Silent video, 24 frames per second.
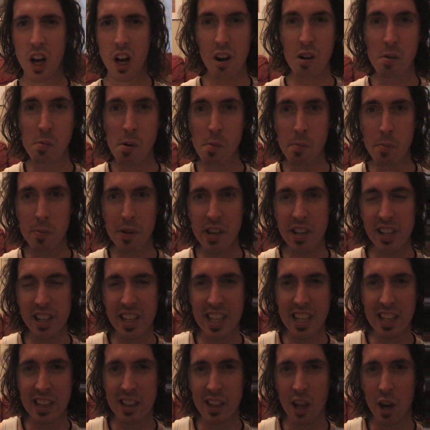I remember being a
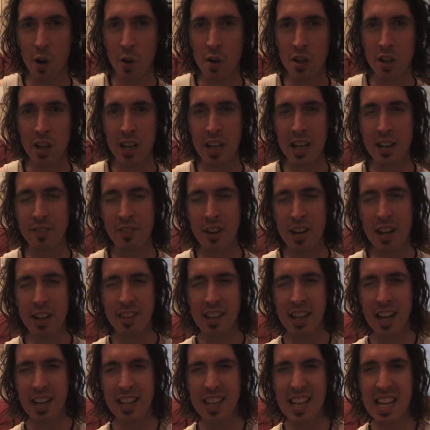kid though, and like if
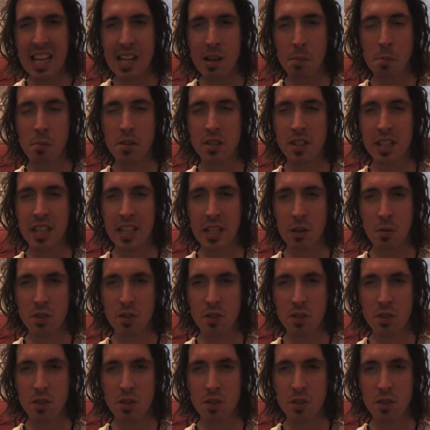anything had E numbers in,